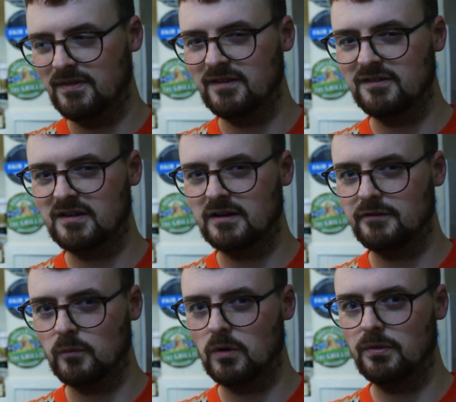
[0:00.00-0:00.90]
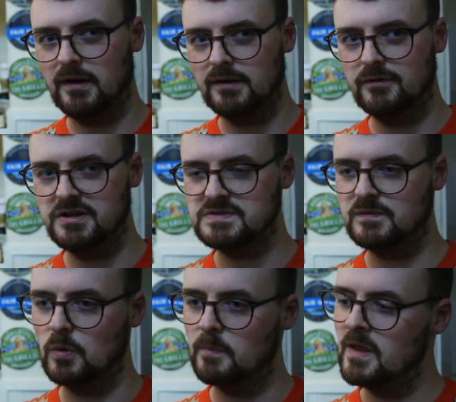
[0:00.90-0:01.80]
this is kind of the one that I reach
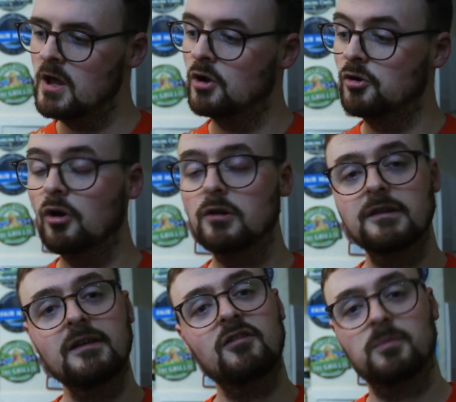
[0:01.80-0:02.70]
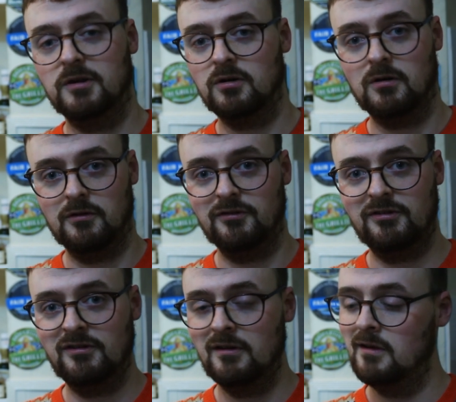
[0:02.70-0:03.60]
for. Not least
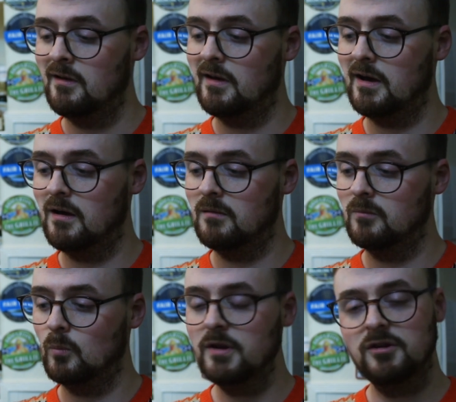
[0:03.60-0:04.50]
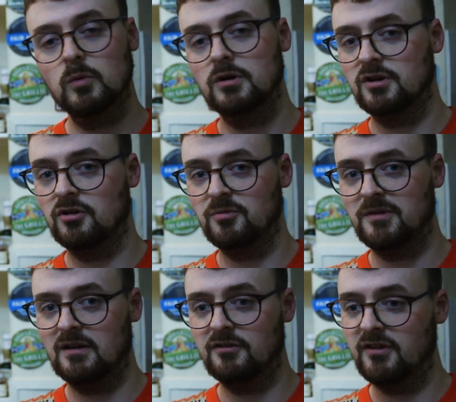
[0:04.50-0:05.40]
because when you work in
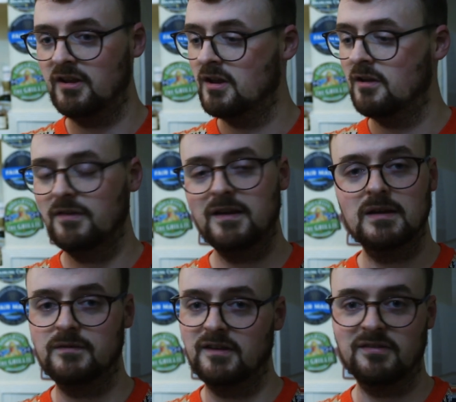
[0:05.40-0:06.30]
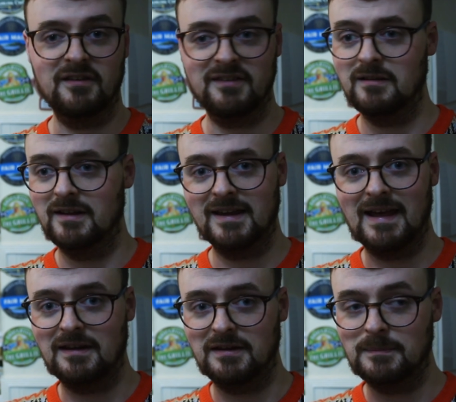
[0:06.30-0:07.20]
hospitality, they give these things out like
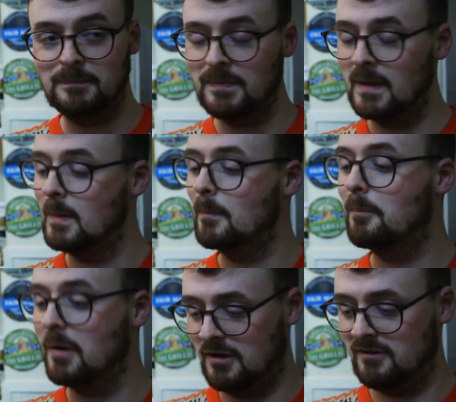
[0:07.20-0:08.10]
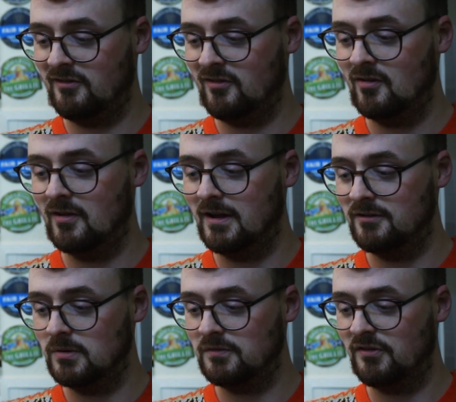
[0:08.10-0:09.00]
candy. But I
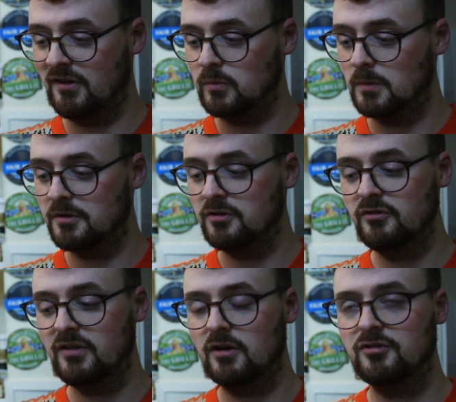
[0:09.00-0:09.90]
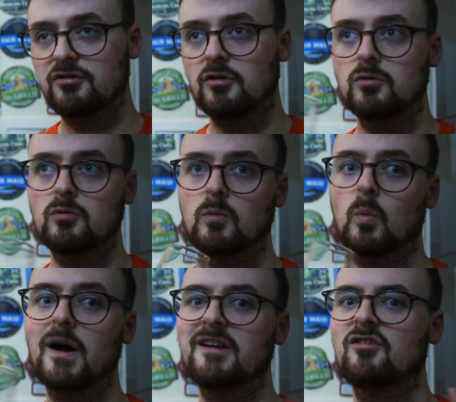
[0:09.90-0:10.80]
do have to say as well, because they are so
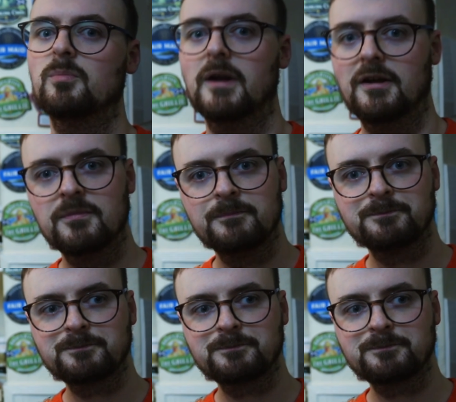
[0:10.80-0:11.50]
widespread,